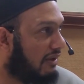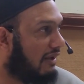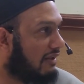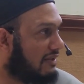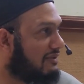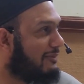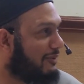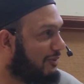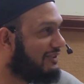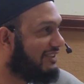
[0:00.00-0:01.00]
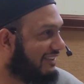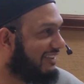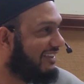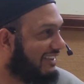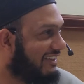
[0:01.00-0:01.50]
I'll give some thought,
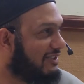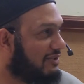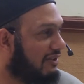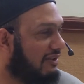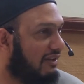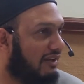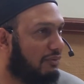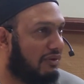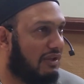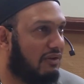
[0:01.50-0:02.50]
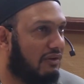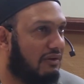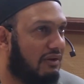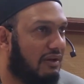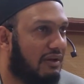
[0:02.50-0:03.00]
inshallah, and we'll carry
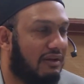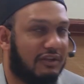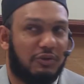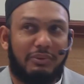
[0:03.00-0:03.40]
on next week.